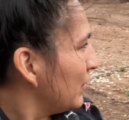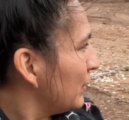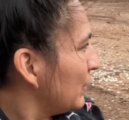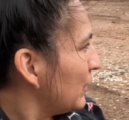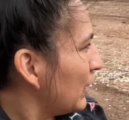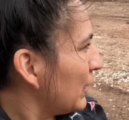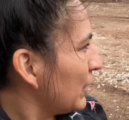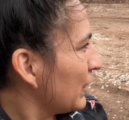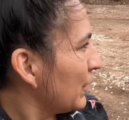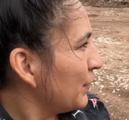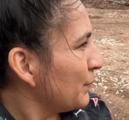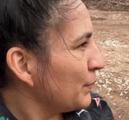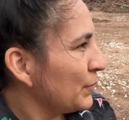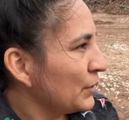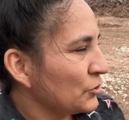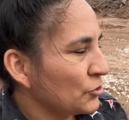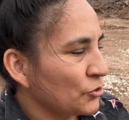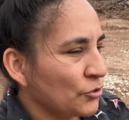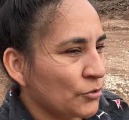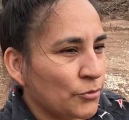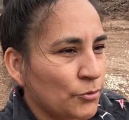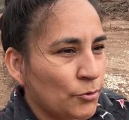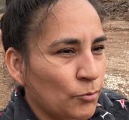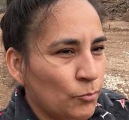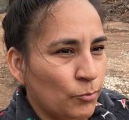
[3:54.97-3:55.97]
Now I got to
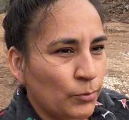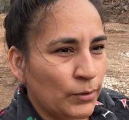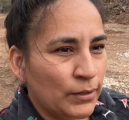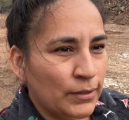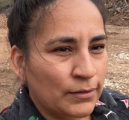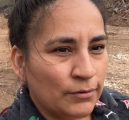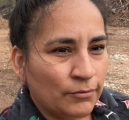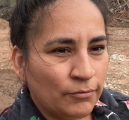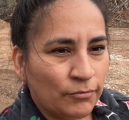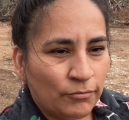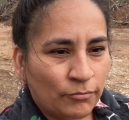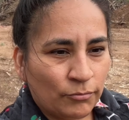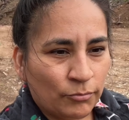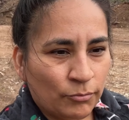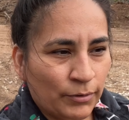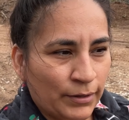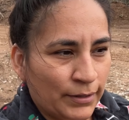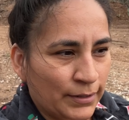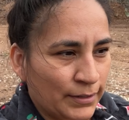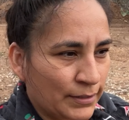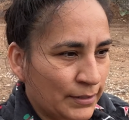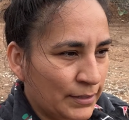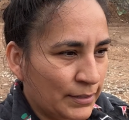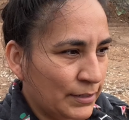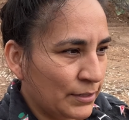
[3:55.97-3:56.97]
measure the width
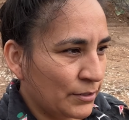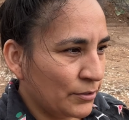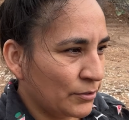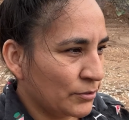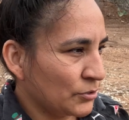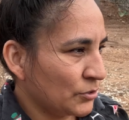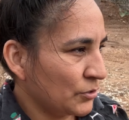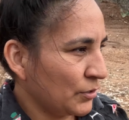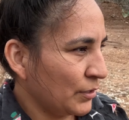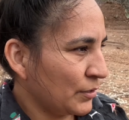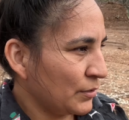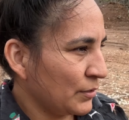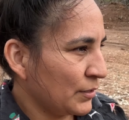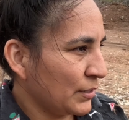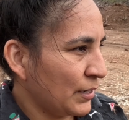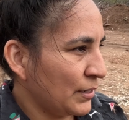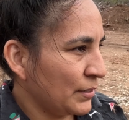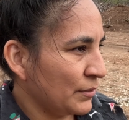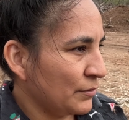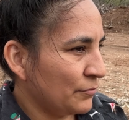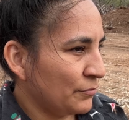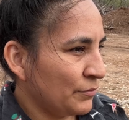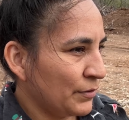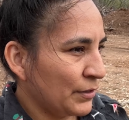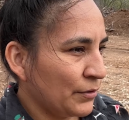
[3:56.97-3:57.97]
right here so I could kind
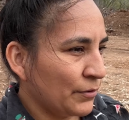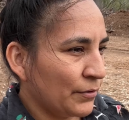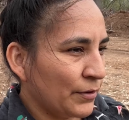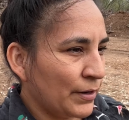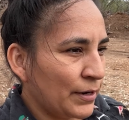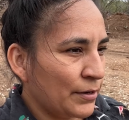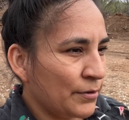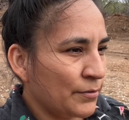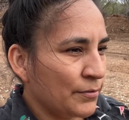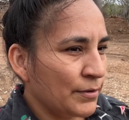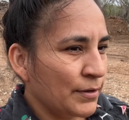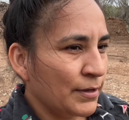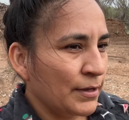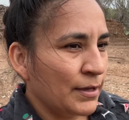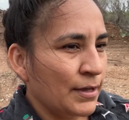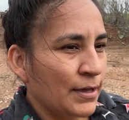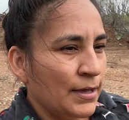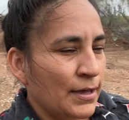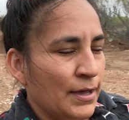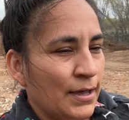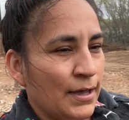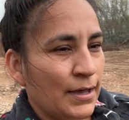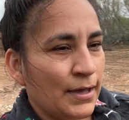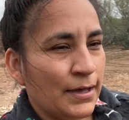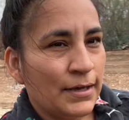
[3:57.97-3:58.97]
of figure out.
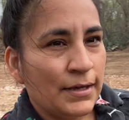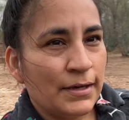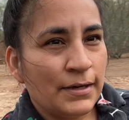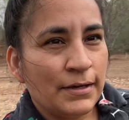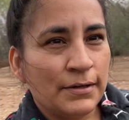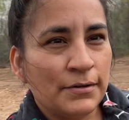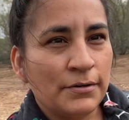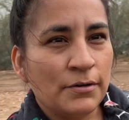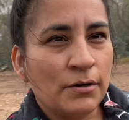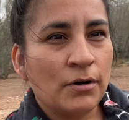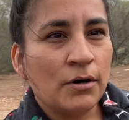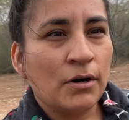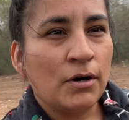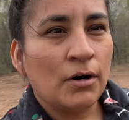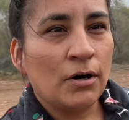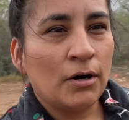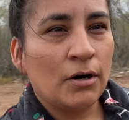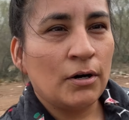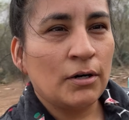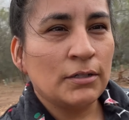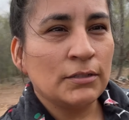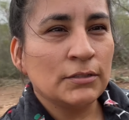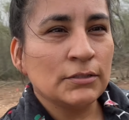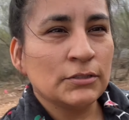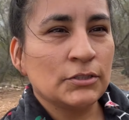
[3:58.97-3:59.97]
And
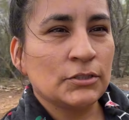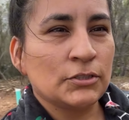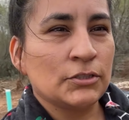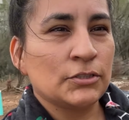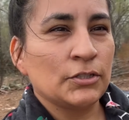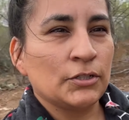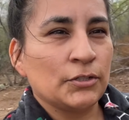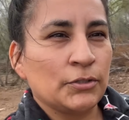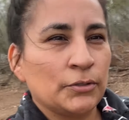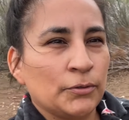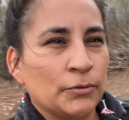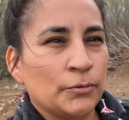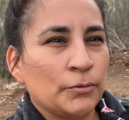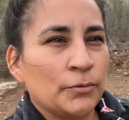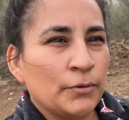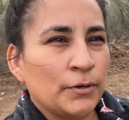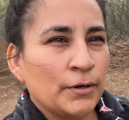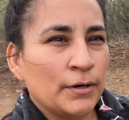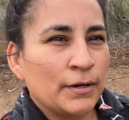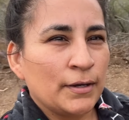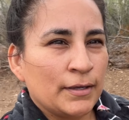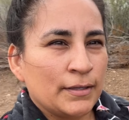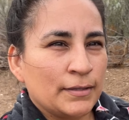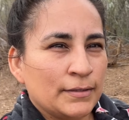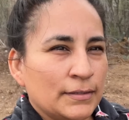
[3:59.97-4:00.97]
also,
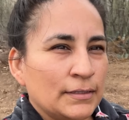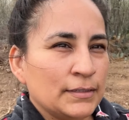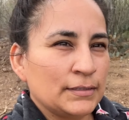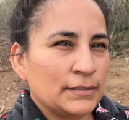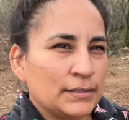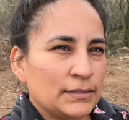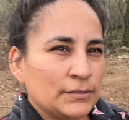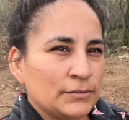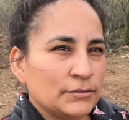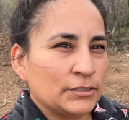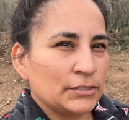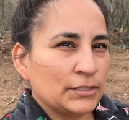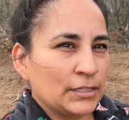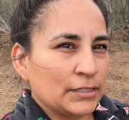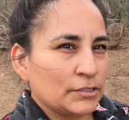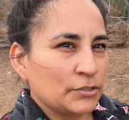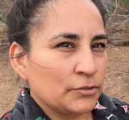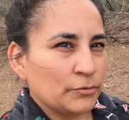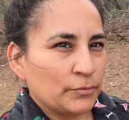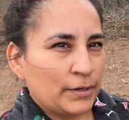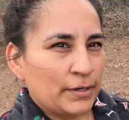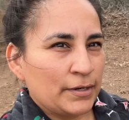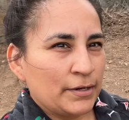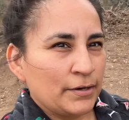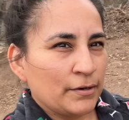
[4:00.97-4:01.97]
this little section
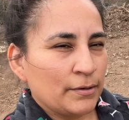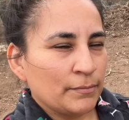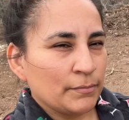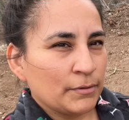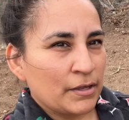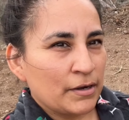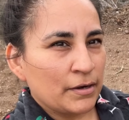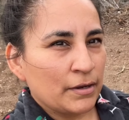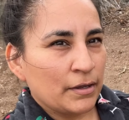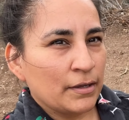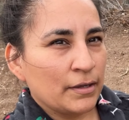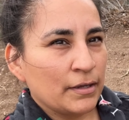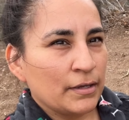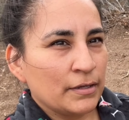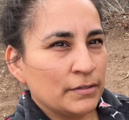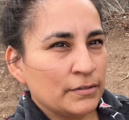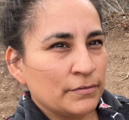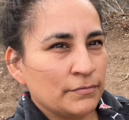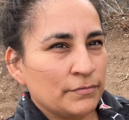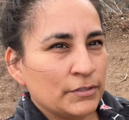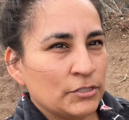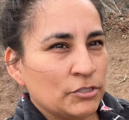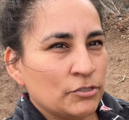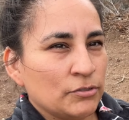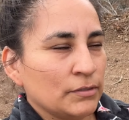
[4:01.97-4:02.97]
right here, I'm going to
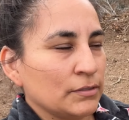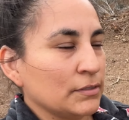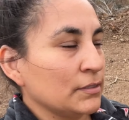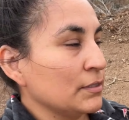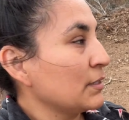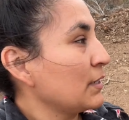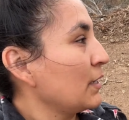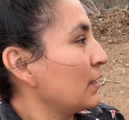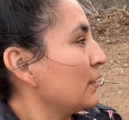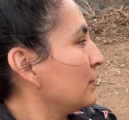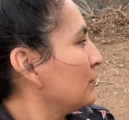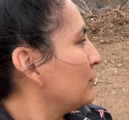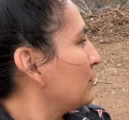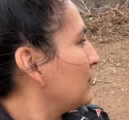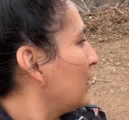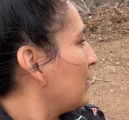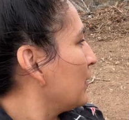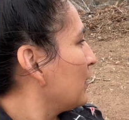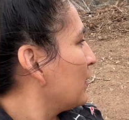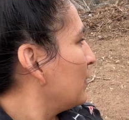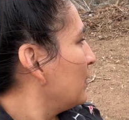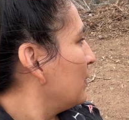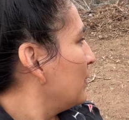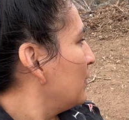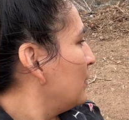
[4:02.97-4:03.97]
individually kind of like
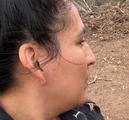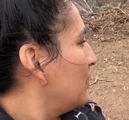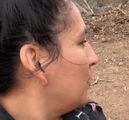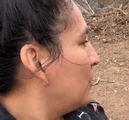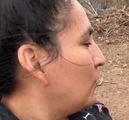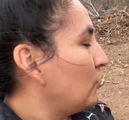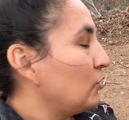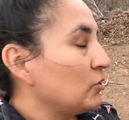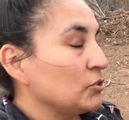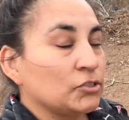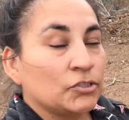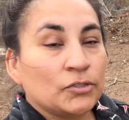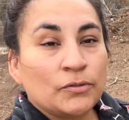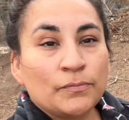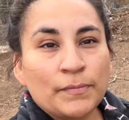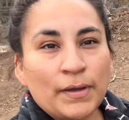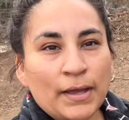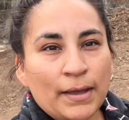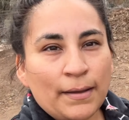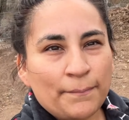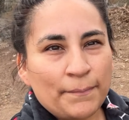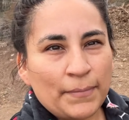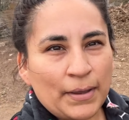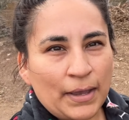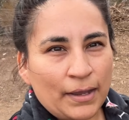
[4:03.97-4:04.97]
also
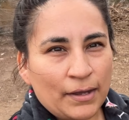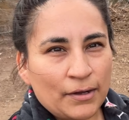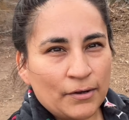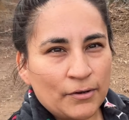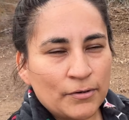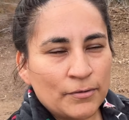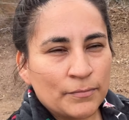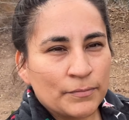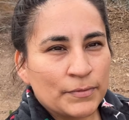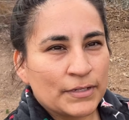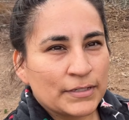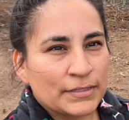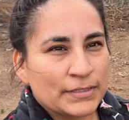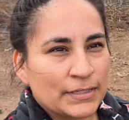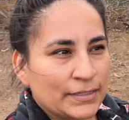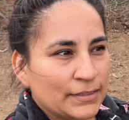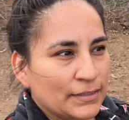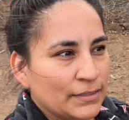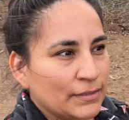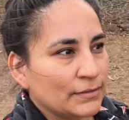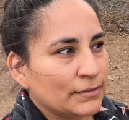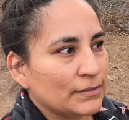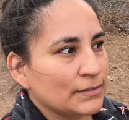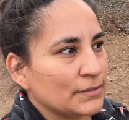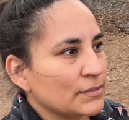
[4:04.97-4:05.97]
map out because I
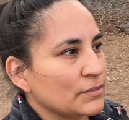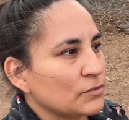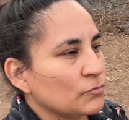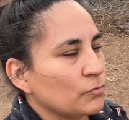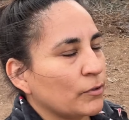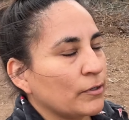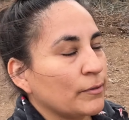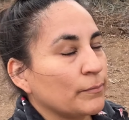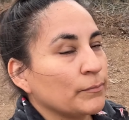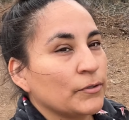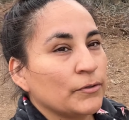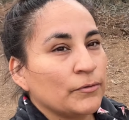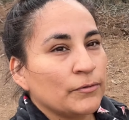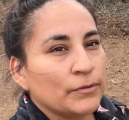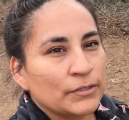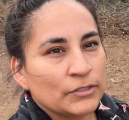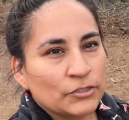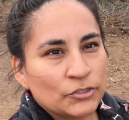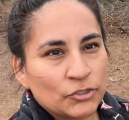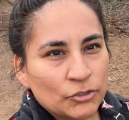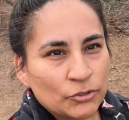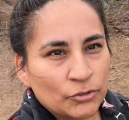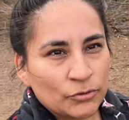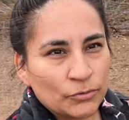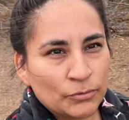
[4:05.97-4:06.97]
think this is where I'm going
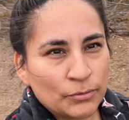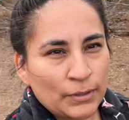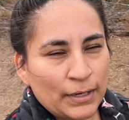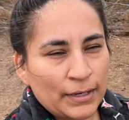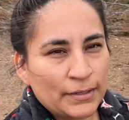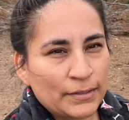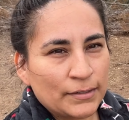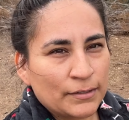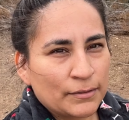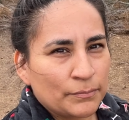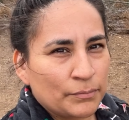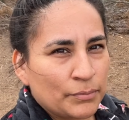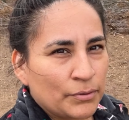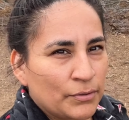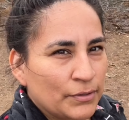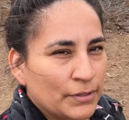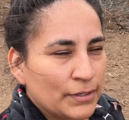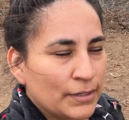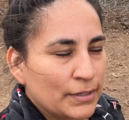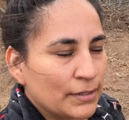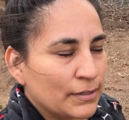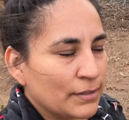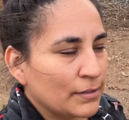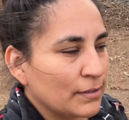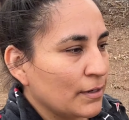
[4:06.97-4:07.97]
to end up
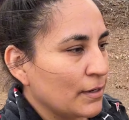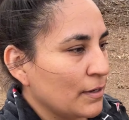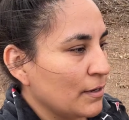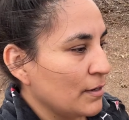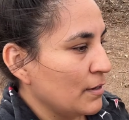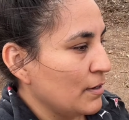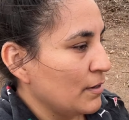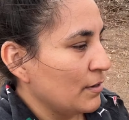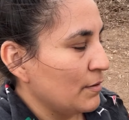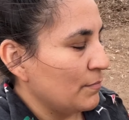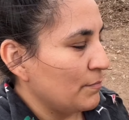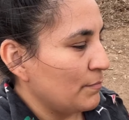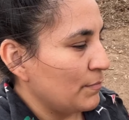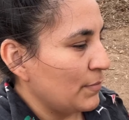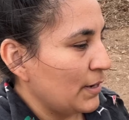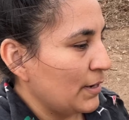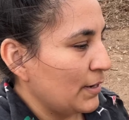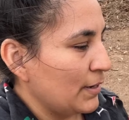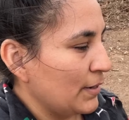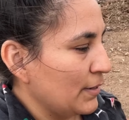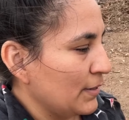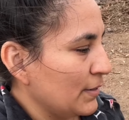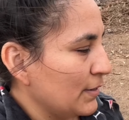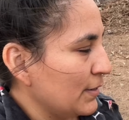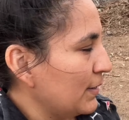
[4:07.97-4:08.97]
putting
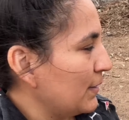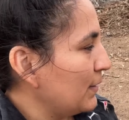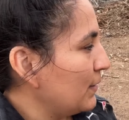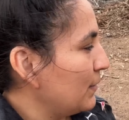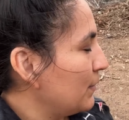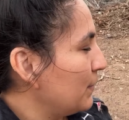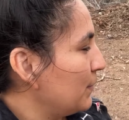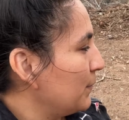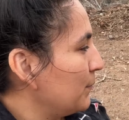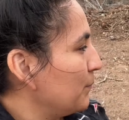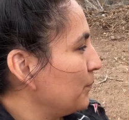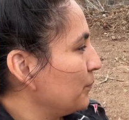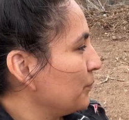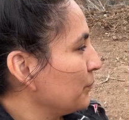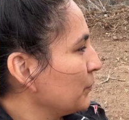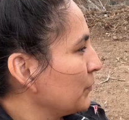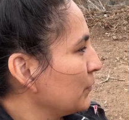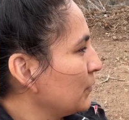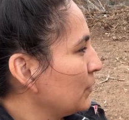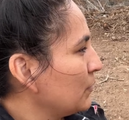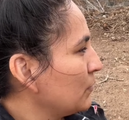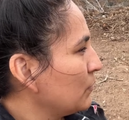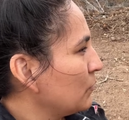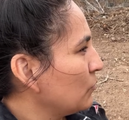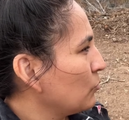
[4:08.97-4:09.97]
my
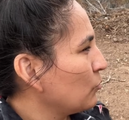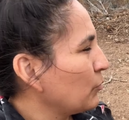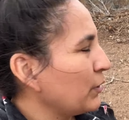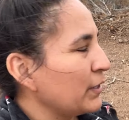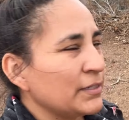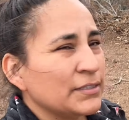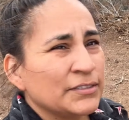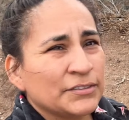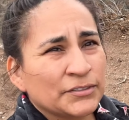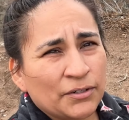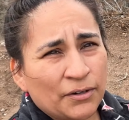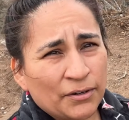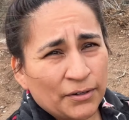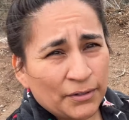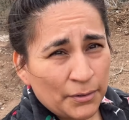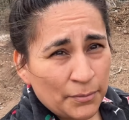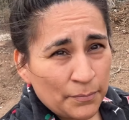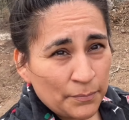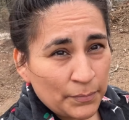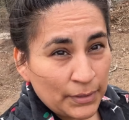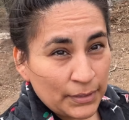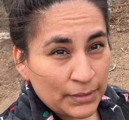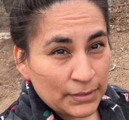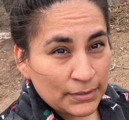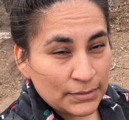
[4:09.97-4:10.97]
raised garden
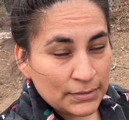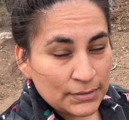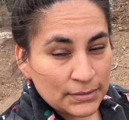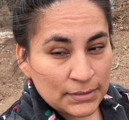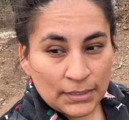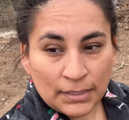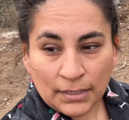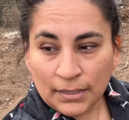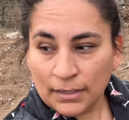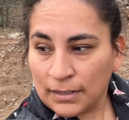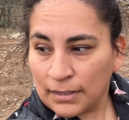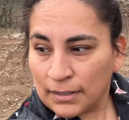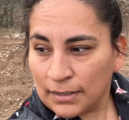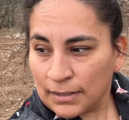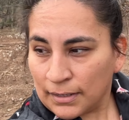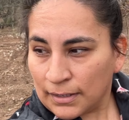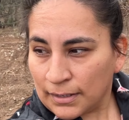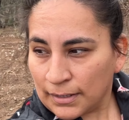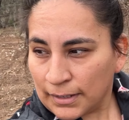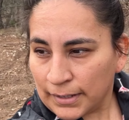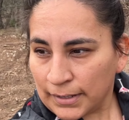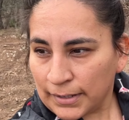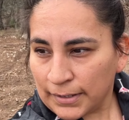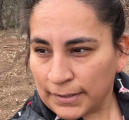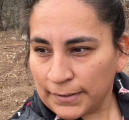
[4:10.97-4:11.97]
beds.
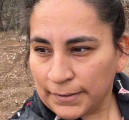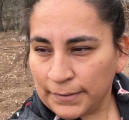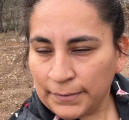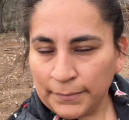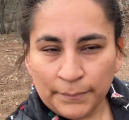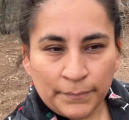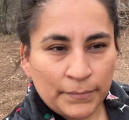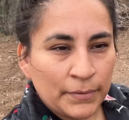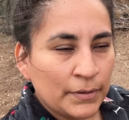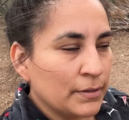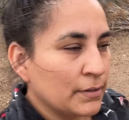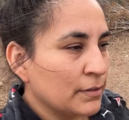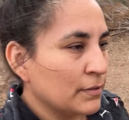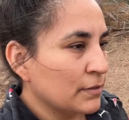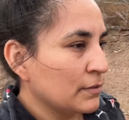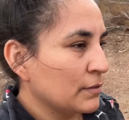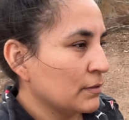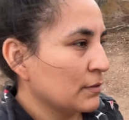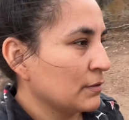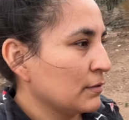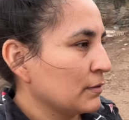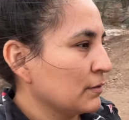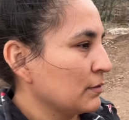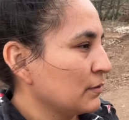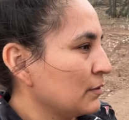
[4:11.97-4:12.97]
um
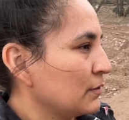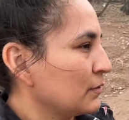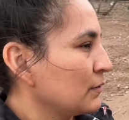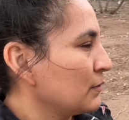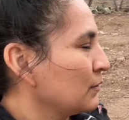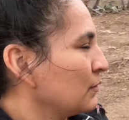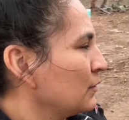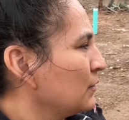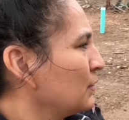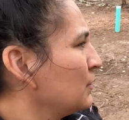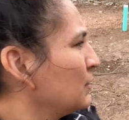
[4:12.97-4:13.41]
the